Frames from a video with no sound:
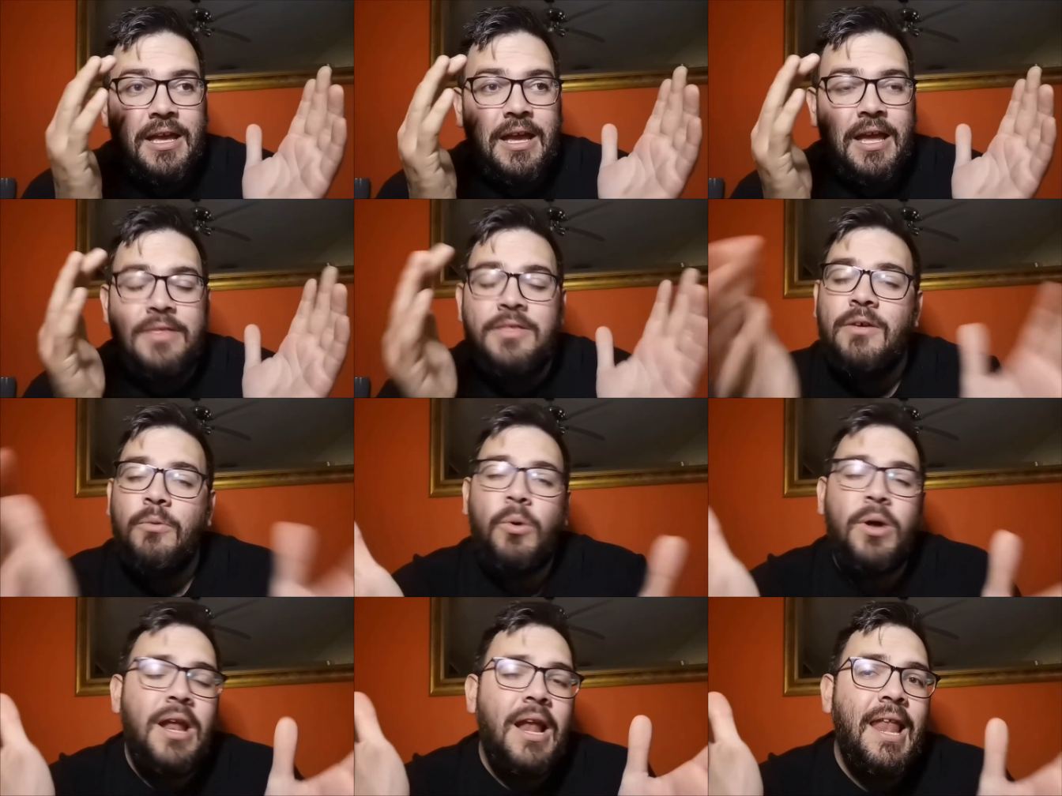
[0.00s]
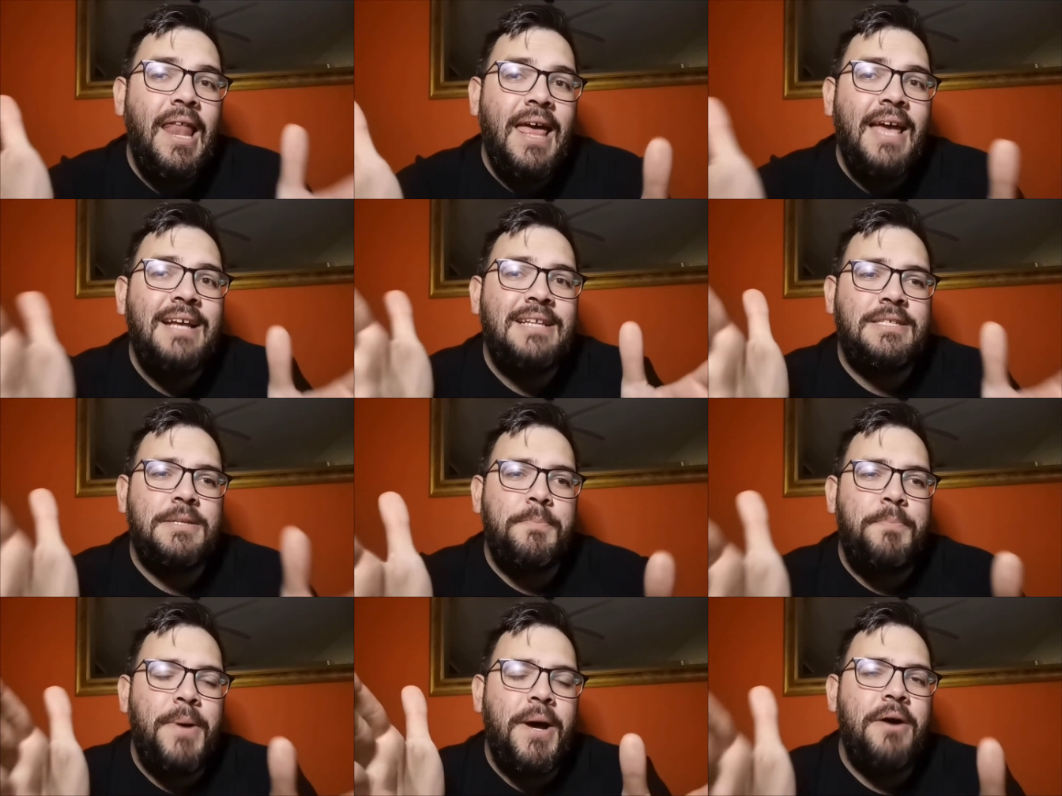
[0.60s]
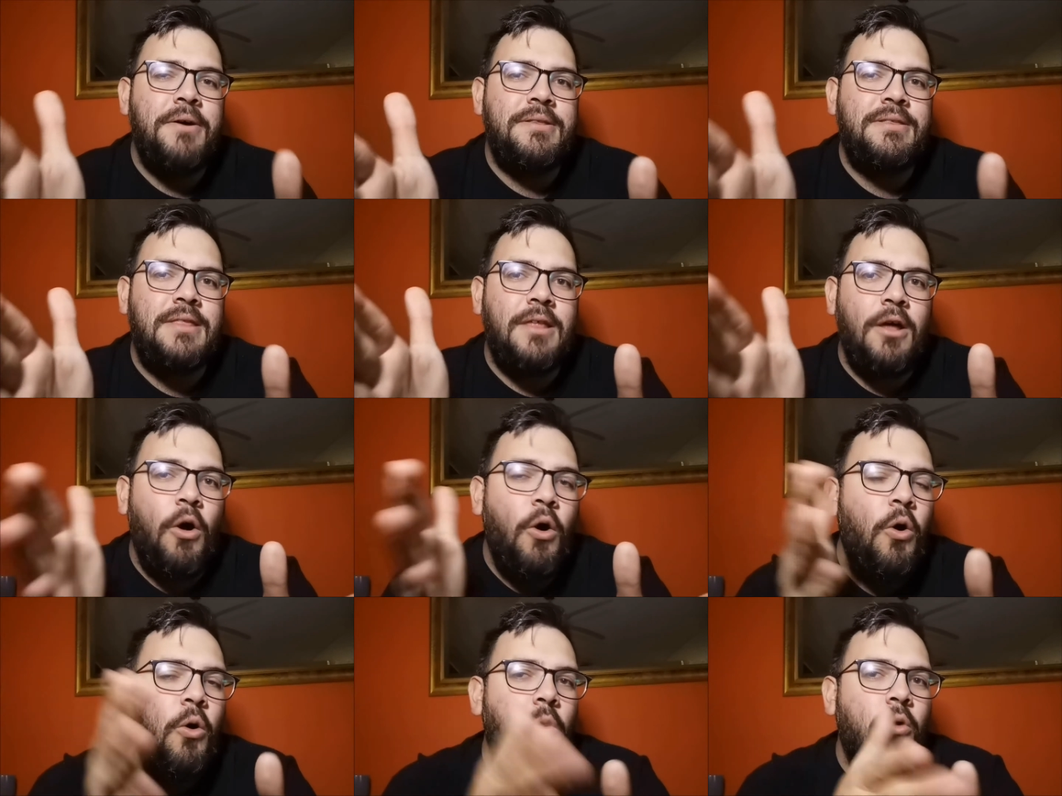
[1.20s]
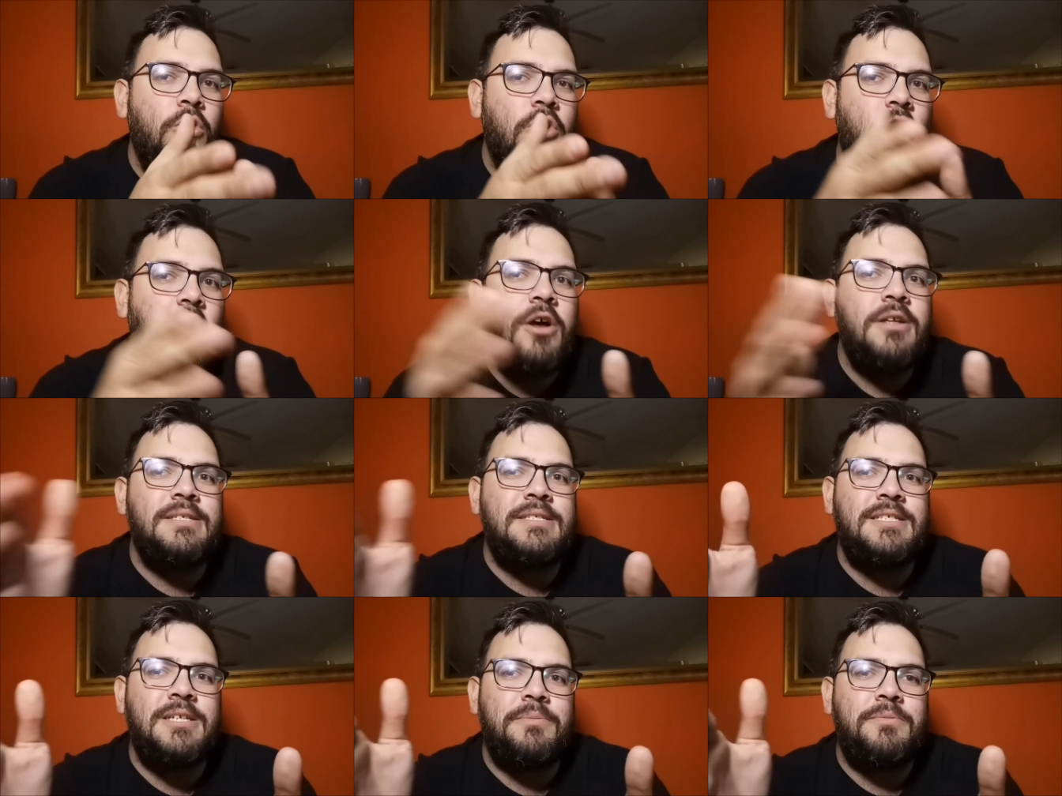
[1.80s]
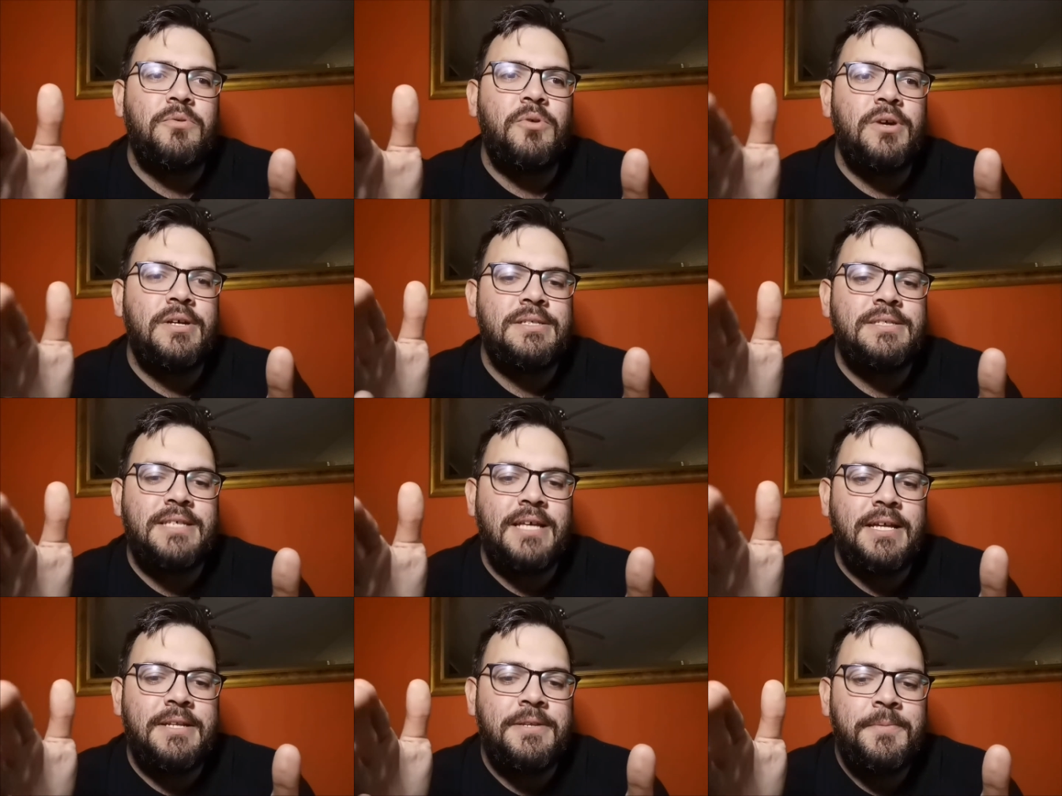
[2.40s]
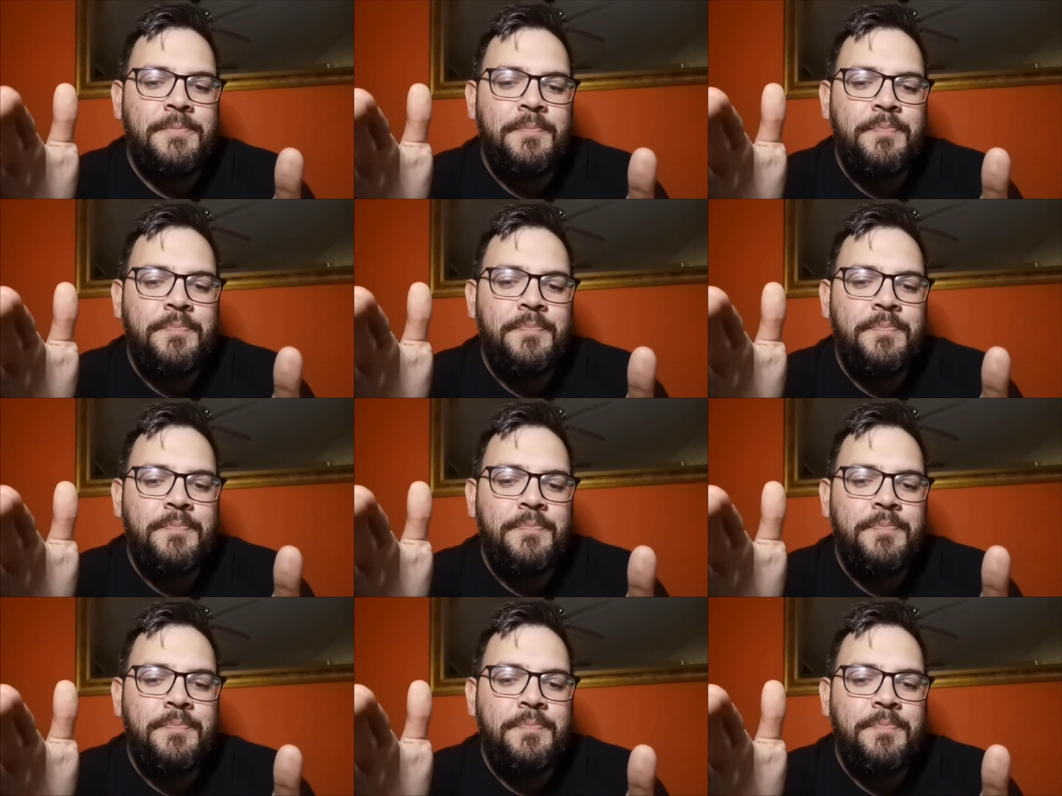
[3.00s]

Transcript: And then what I liked about the whole concept was that